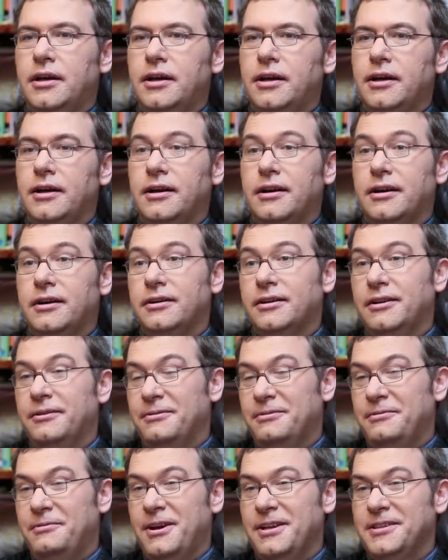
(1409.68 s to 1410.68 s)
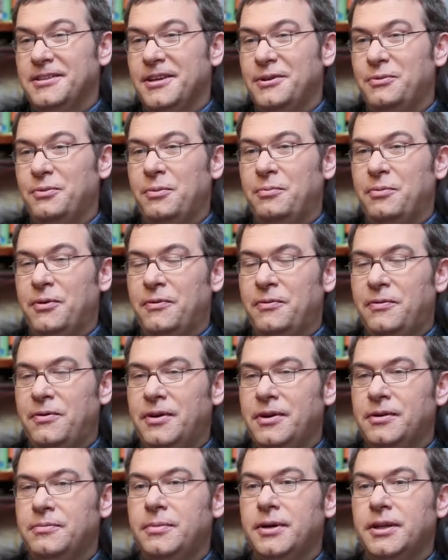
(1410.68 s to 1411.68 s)
are the ones that we
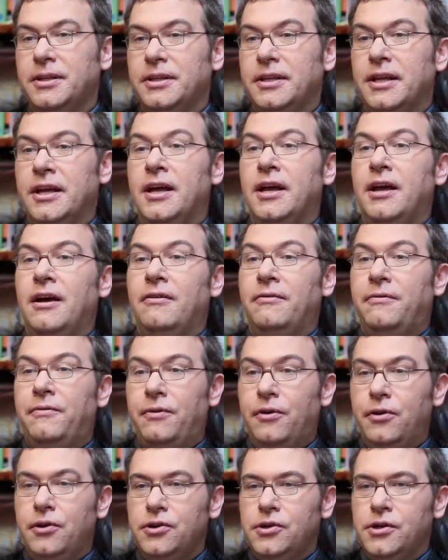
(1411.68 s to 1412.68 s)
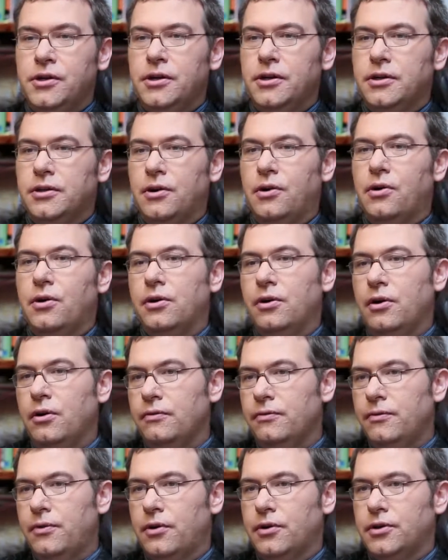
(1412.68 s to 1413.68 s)
prefer, but fortunate or
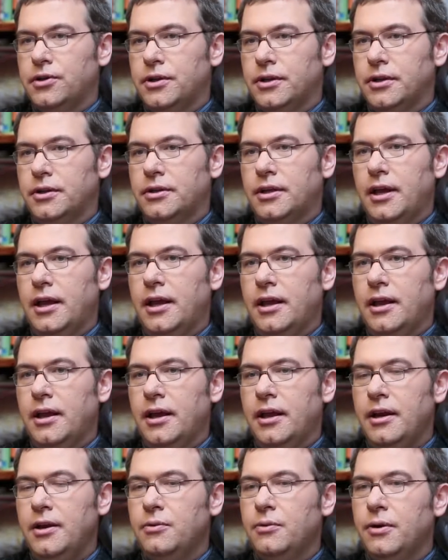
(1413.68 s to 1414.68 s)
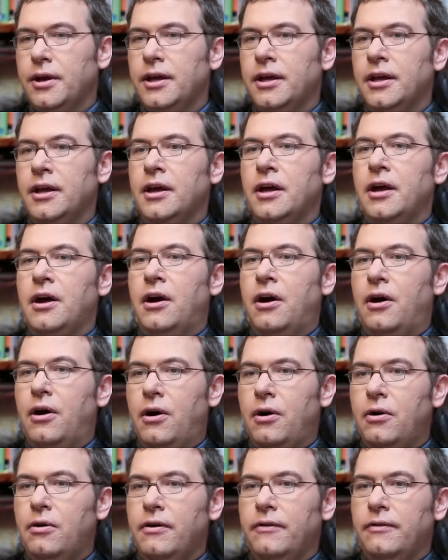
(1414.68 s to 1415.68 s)
non-fortunate, anyway,
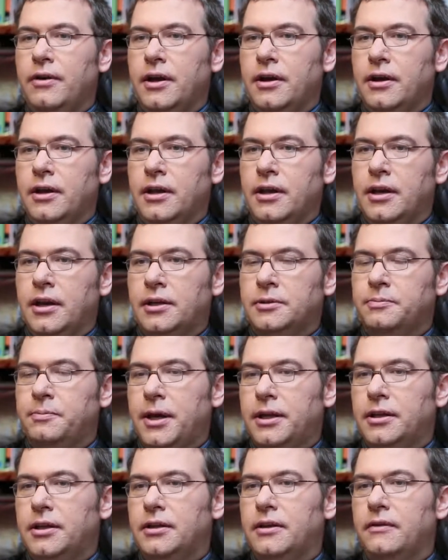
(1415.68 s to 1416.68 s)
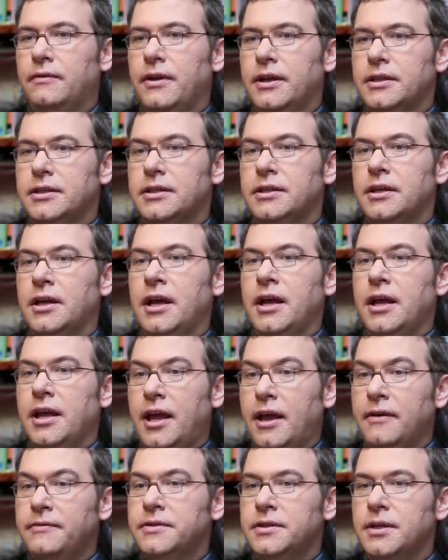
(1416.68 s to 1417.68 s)
all unexpected events
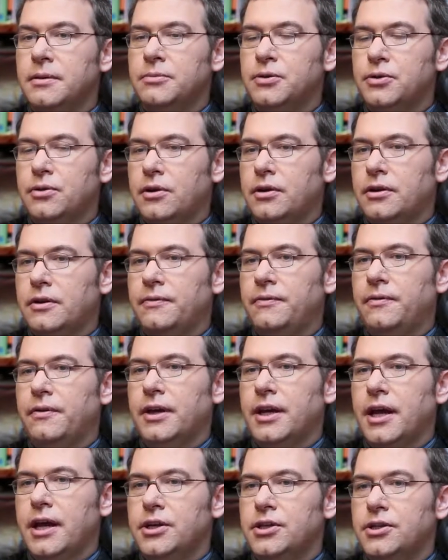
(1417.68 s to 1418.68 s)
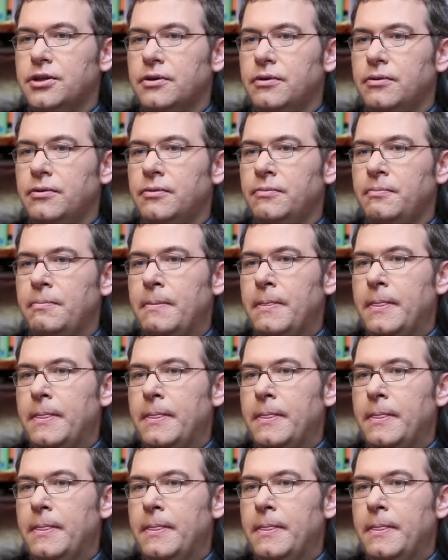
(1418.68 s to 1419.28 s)
have some sort of financial